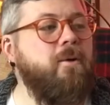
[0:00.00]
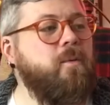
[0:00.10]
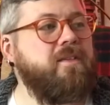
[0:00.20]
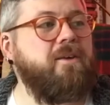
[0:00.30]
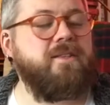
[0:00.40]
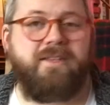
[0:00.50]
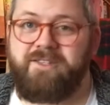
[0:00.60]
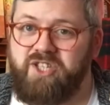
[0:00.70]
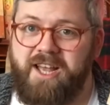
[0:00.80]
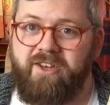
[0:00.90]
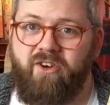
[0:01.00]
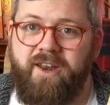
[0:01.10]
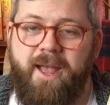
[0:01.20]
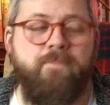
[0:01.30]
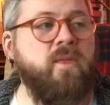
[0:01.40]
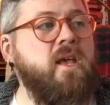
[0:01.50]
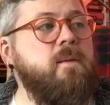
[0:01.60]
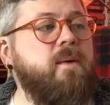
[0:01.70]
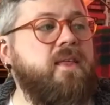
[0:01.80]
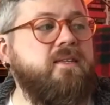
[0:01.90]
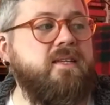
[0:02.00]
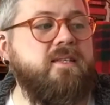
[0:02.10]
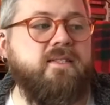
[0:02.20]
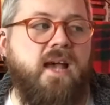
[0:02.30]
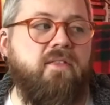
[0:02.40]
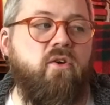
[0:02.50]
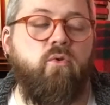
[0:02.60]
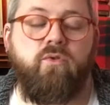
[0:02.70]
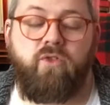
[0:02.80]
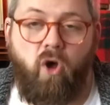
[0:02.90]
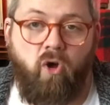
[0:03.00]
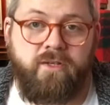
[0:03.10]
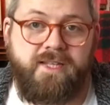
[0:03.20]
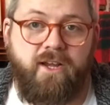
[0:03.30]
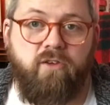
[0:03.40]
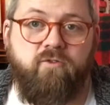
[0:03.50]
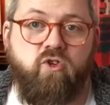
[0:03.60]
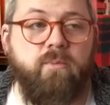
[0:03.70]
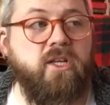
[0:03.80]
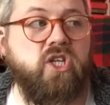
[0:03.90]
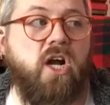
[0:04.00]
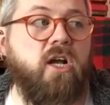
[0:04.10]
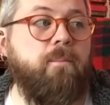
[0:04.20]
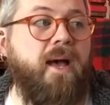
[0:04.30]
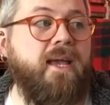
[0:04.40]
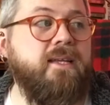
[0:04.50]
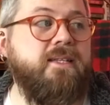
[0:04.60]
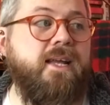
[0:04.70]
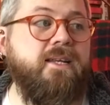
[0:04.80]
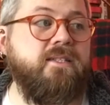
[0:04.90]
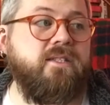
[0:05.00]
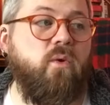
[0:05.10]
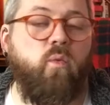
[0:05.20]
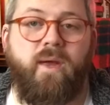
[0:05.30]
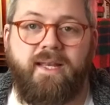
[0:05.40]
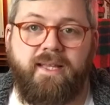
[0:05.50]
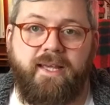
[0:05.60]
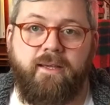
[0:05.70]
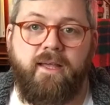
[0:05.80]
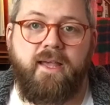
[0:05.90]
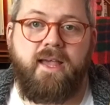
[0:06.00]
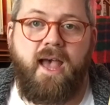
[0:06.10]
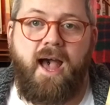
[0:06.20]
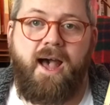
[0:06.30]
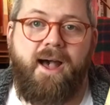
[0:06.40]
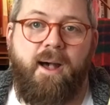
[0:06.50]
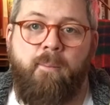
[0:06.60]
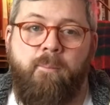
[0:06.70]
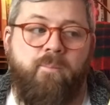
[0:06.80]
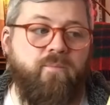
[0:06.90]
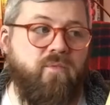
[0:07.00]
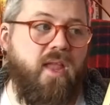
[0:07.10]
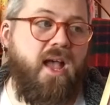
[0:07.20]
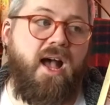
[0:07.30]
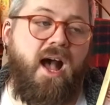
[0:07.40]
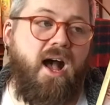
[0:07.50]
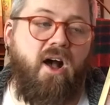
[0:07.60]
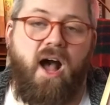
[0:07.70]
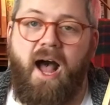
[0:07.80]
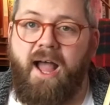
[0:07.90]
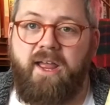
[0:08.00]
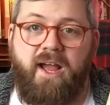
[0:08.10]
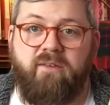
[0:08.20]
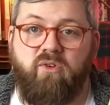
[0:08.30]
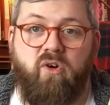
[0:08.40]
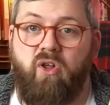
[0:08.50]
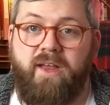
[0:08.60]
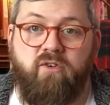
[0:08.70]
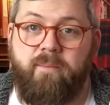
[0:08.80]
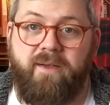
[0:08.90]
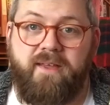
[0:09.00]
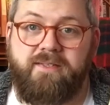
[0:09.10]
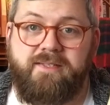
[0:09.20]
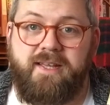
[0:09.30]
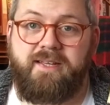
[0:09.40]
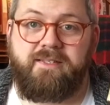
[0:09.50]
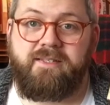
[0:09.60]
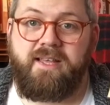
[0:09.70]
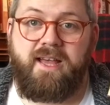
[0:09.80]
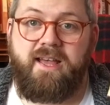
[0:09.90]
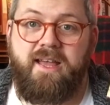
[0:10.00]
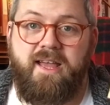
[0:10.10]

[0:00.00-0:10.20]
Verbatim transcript: without the dust jacket on it. But this is uh, the ha the haunting of Toby Jugg by Dennis Wheatley. Um, I, I all I know about this is that